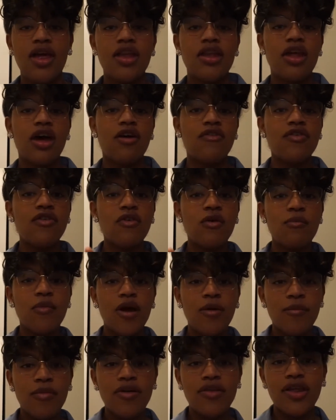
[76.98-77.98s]
Now if you
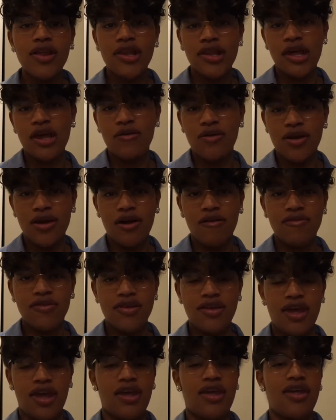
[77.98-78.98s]
remember, the lyric of
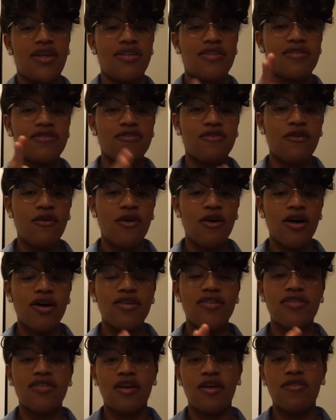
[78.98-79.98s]
today is
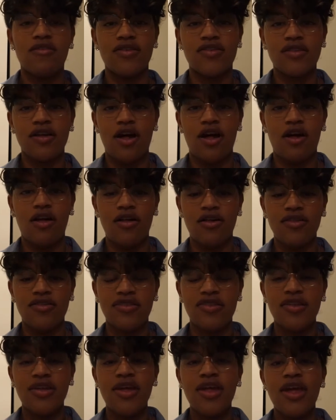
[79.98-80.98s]
4 service calls,
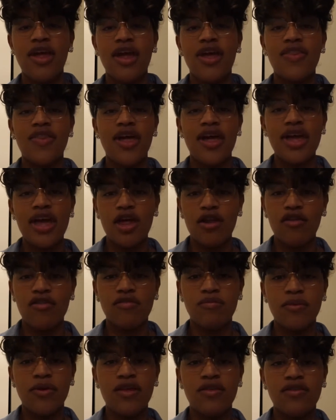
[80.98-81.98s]
and that kind of
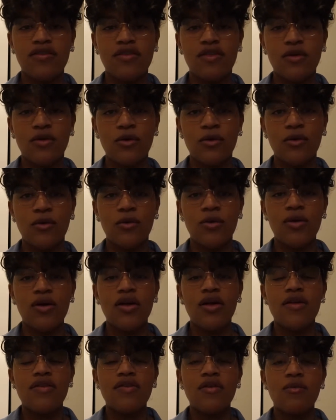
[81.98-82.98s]
speaks to
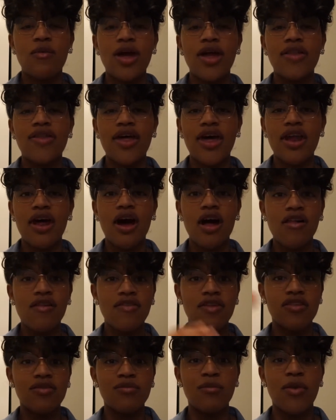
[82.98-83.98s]
the way that all
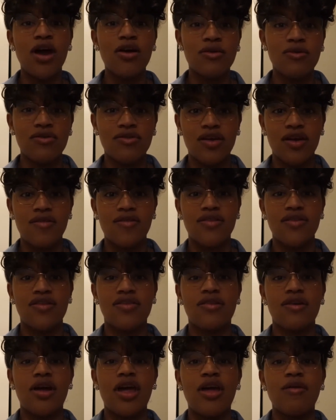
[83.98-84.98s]
of these
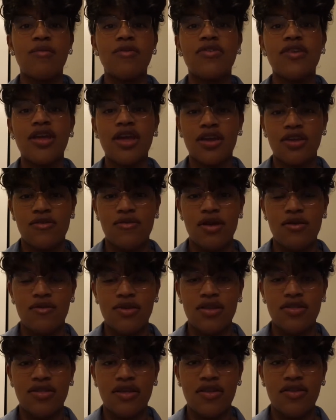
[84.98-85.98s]
microservices are able to integrate
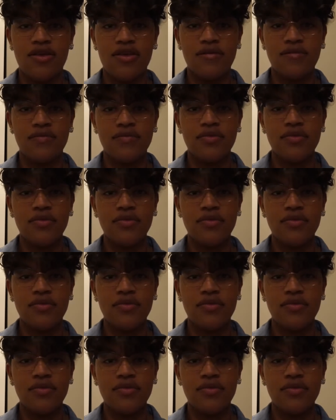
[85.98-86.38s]
with each other.